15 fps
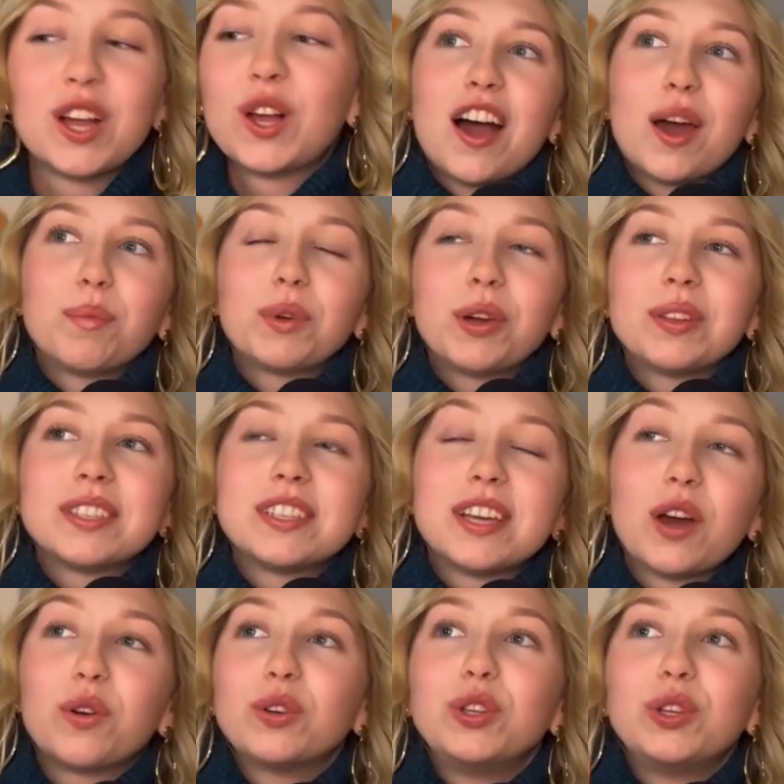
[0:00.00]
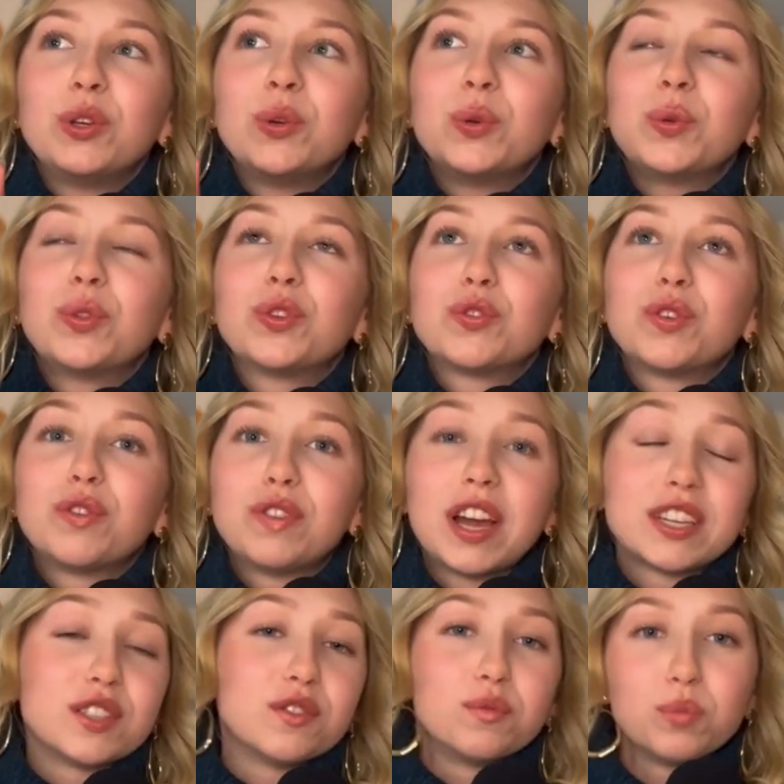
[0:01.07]
I'm going to tell you the
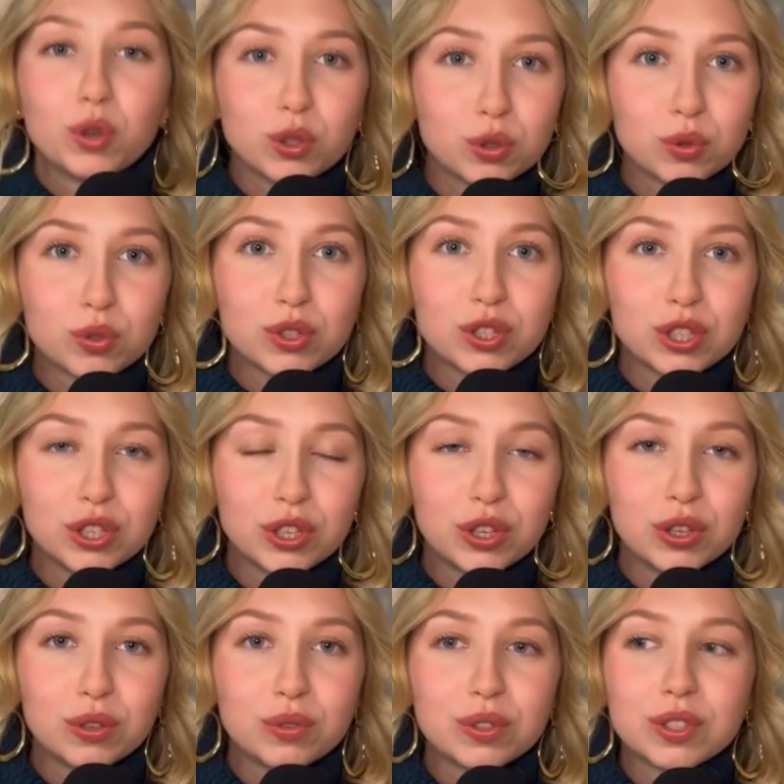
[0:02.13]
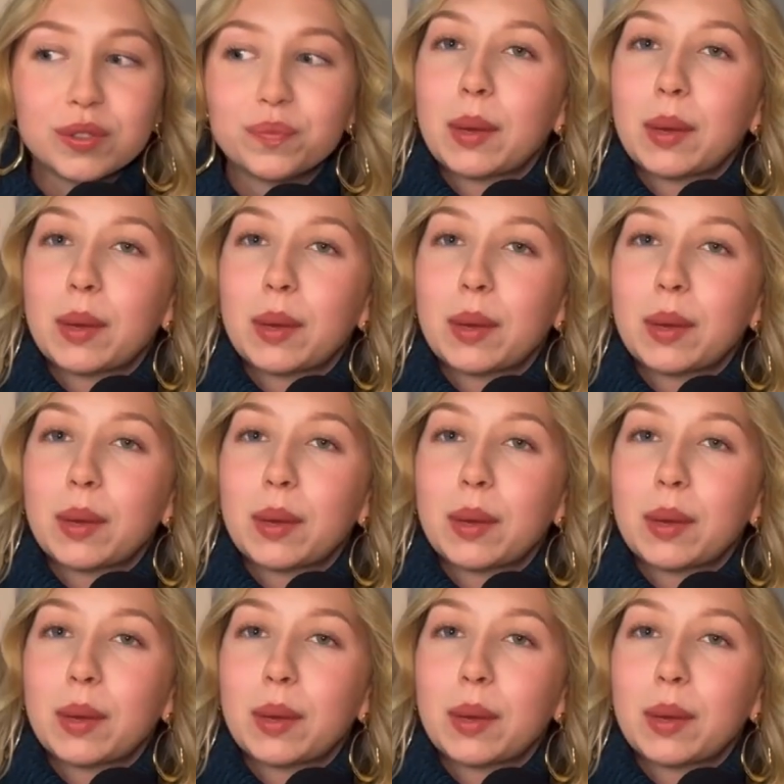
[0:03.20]
reflective models to use,